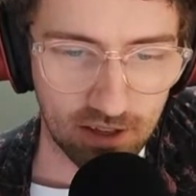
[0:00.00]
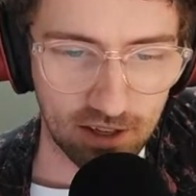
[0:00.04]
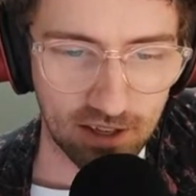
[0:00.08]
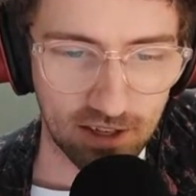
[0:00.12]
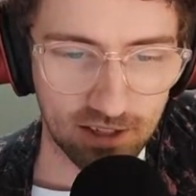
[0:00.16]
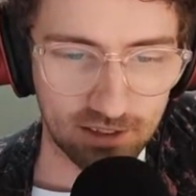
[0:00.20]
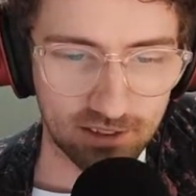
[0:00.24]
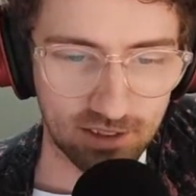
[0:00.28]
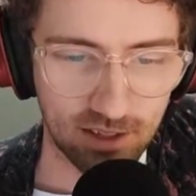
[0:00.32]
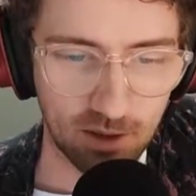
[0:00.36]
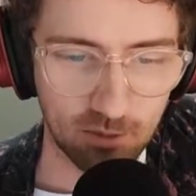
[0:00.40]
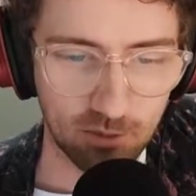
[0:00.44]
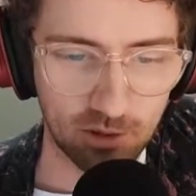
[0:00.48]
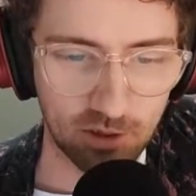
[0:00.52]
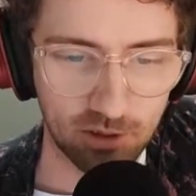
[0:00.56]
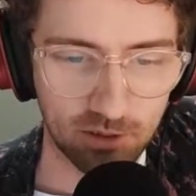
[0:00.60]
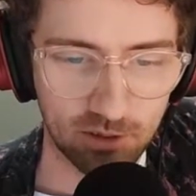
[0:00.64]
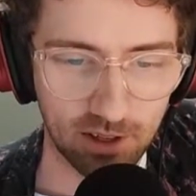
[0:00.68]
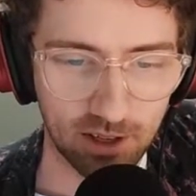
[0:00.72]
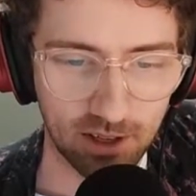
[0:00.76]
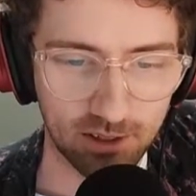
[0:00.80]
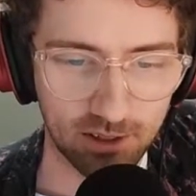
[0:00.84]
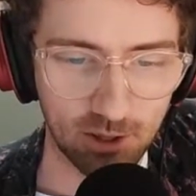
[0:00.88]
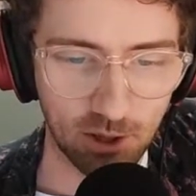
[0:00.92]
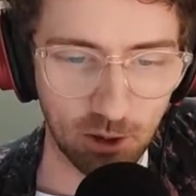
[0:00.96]
Sam says,
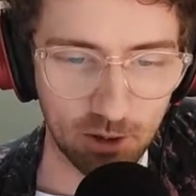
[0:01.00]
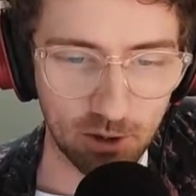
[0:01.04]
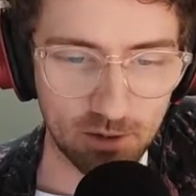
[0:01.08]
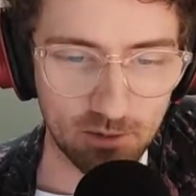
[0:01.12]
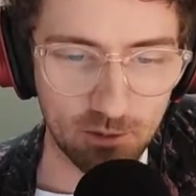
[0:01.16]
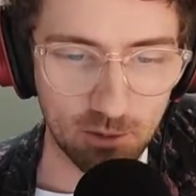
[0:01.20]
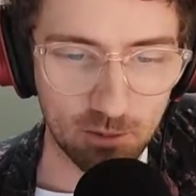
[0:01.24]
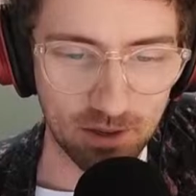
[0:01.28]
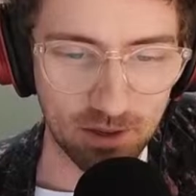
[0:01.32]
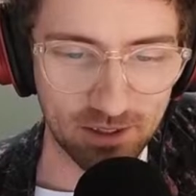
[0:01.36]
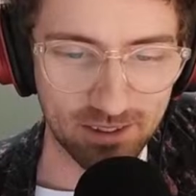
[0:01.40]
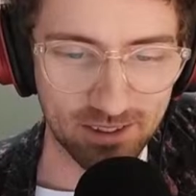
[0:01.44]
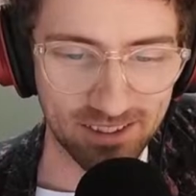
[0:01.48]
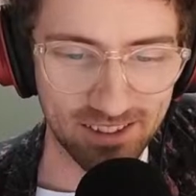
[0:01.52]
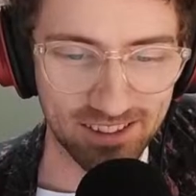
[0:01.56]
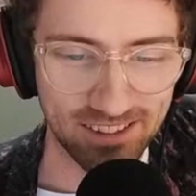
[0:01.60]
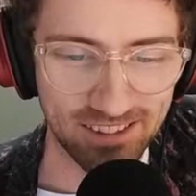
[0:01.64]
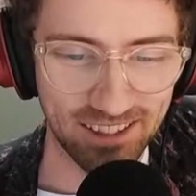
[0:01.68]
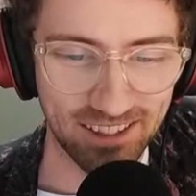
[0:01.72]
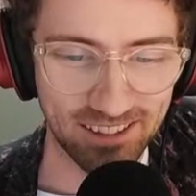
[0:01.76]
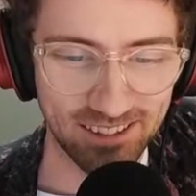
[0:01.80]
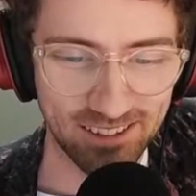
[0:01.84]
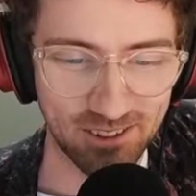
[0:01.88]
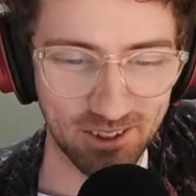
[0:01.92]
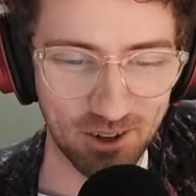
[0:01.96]
don't even mention the
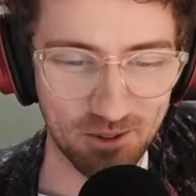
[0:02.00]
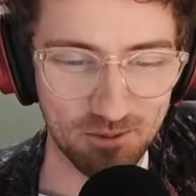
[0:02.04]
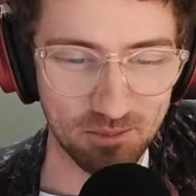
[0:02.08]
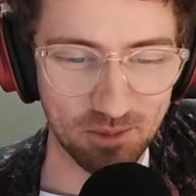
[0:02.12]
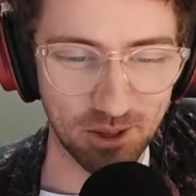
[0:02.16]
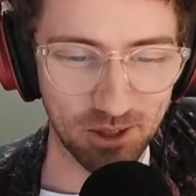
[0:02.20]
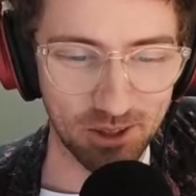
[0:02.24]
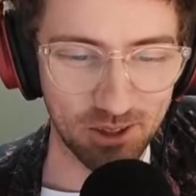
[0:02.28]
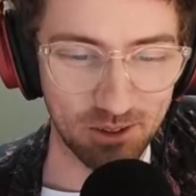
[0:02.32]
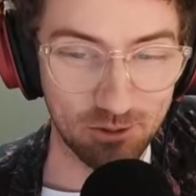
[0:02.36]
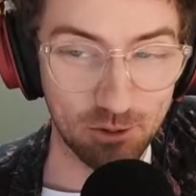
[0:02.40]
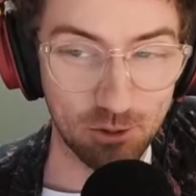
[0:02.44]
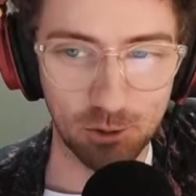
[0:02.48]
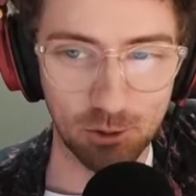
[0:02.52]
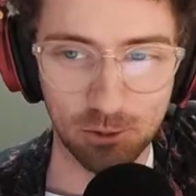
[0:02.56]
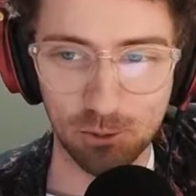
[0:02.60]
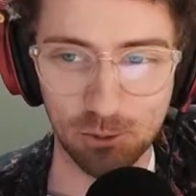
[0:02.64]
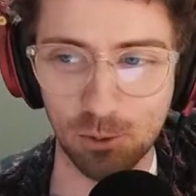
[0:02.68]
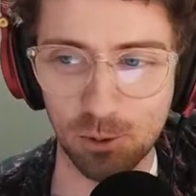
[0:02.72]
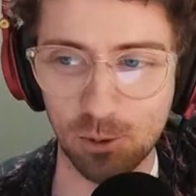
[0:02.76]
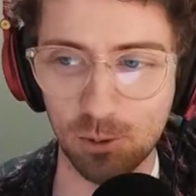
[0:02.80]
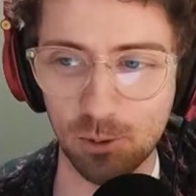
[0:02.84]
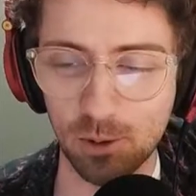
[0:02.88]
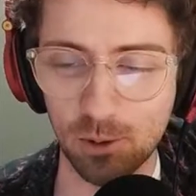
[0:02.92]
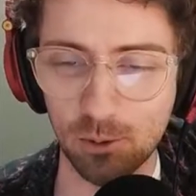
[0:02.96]
Jets. Don't bother. Of course,
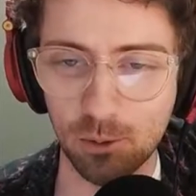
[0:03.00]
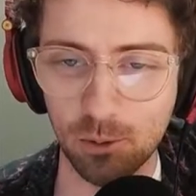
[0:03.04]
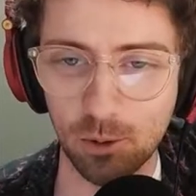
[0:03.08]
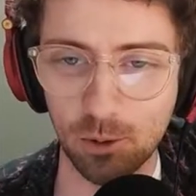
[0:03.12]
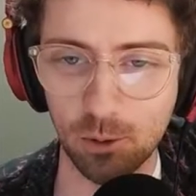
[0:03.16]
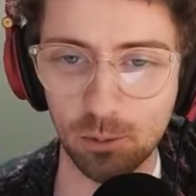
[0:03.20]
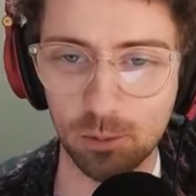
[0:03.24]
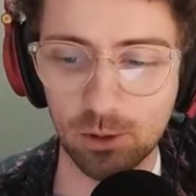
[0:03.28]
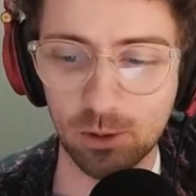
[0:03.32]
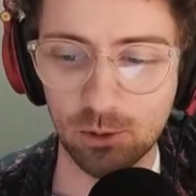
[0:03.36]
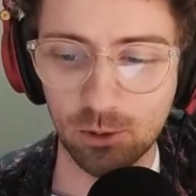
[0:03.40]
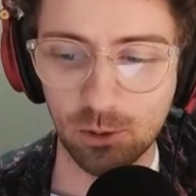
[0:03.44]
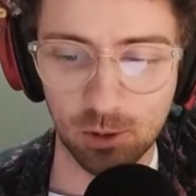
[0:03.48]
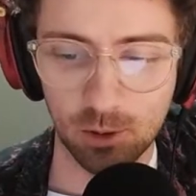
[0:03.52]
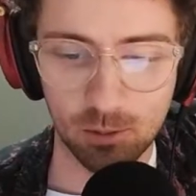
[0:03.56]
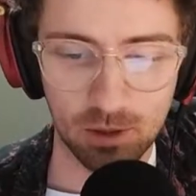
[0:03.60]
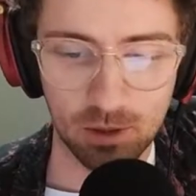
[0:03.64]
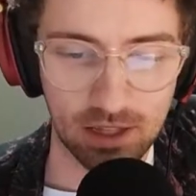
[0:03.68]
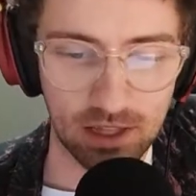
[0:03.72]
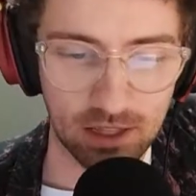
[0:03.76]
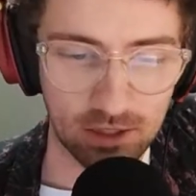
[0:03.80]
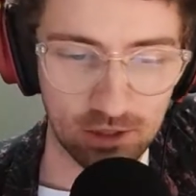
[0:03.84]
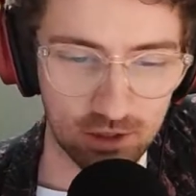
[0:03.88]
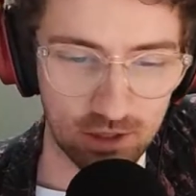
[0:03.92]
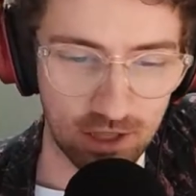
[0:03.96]
we will be talking about
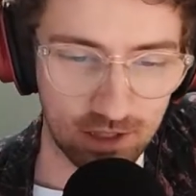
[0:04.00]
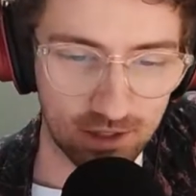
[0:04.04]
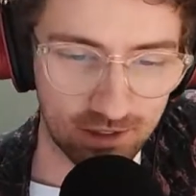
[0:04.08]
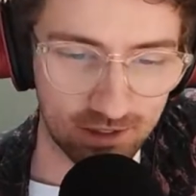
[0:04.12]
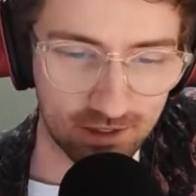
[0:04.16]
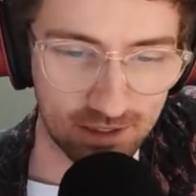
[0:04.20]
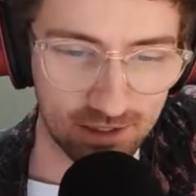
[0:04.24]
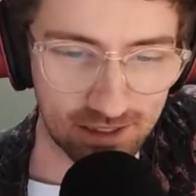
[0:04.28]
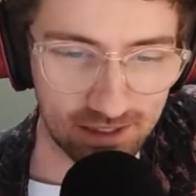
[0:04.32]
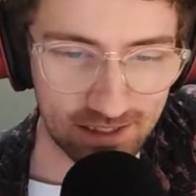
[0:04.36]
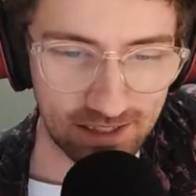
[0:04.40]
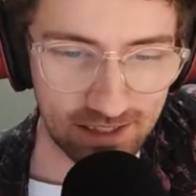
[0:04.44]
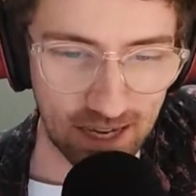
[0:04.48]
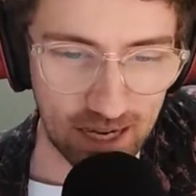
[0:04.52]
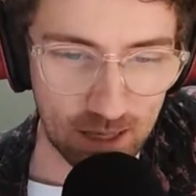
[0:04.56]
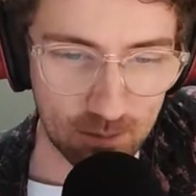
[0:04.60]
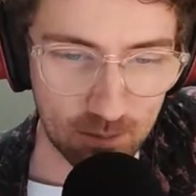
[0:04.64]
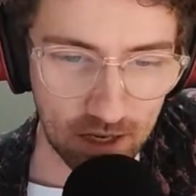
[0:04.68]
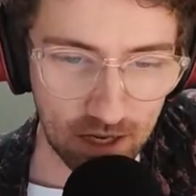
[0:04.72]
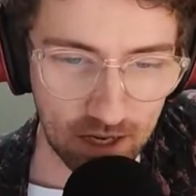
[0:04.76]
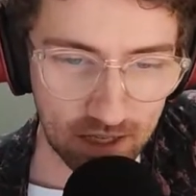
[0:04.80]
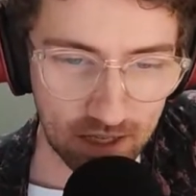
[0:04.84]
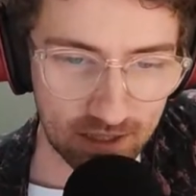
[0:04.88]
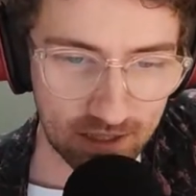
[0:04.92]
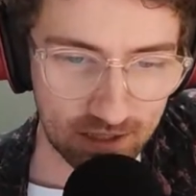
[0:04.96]
that Jets City game
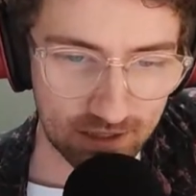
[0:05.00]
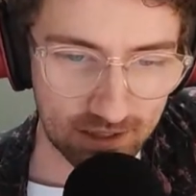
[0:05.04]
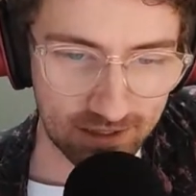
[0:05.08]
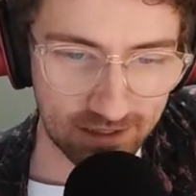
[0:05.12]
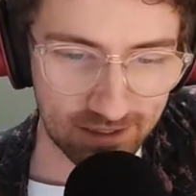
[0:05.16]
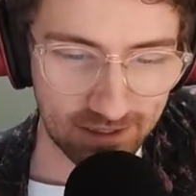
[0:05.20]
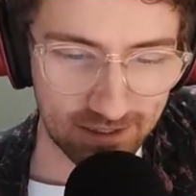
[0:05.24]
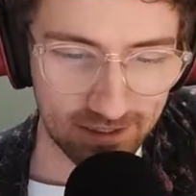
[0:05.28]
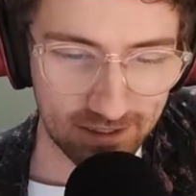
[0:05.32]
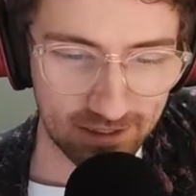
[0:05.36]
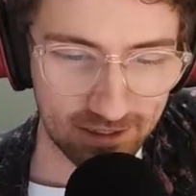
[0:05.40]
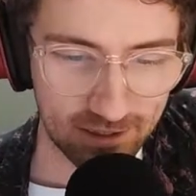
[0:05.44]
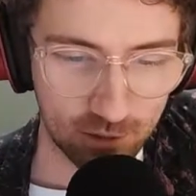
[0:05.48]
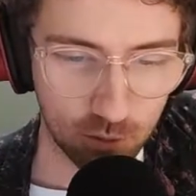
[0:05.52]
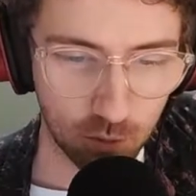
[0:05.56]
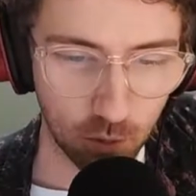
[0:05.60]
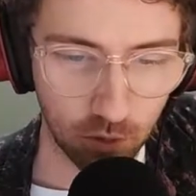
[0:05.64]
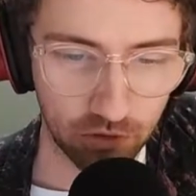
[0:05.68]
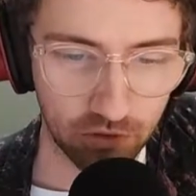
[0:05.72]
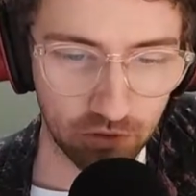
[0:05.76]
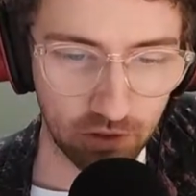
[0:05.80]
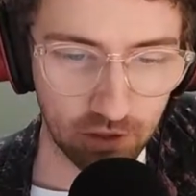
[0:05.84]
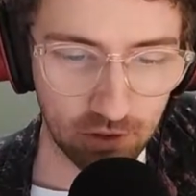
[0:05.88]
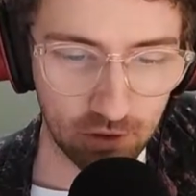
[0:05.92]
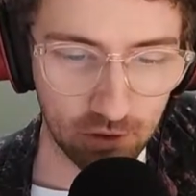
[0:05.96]

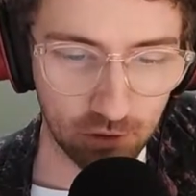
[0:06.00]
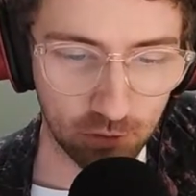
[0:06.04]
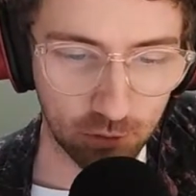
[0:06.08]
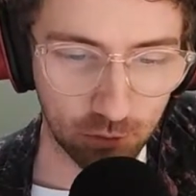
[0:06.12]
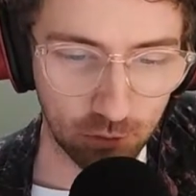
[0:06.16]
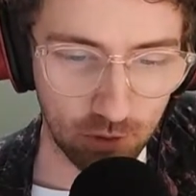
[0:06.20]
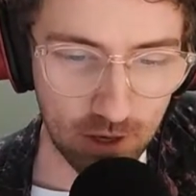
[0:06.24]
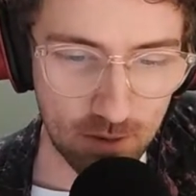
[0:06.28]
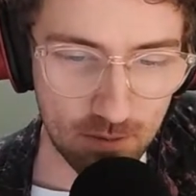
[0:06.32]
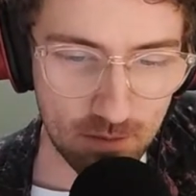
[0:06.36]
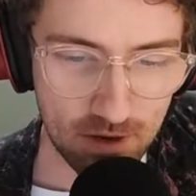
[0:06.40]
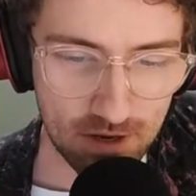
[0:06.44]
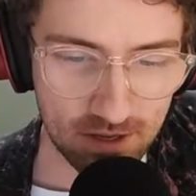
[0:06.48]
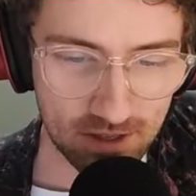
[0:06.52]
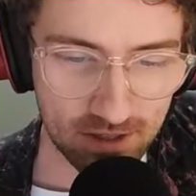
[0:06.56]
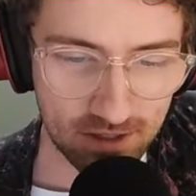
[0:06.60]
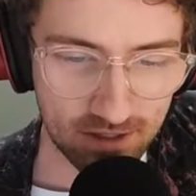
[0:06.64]
towards the end of the stream.